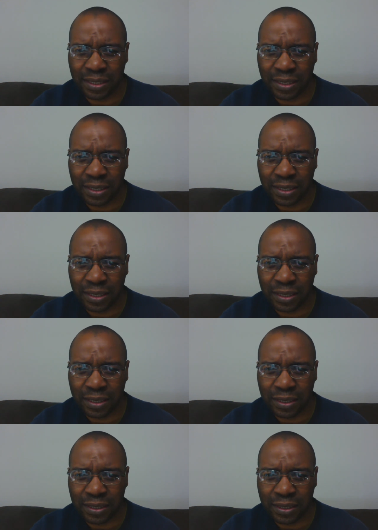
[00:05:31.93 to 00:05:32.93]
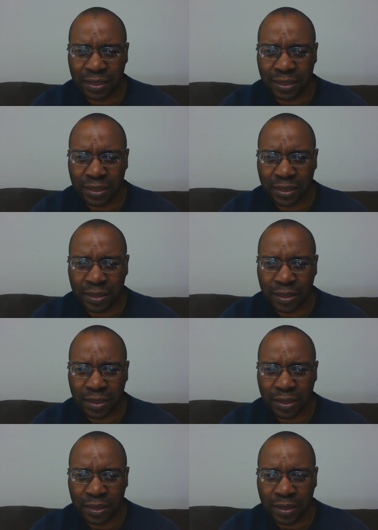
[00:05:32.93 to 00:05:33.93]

Nothing is said.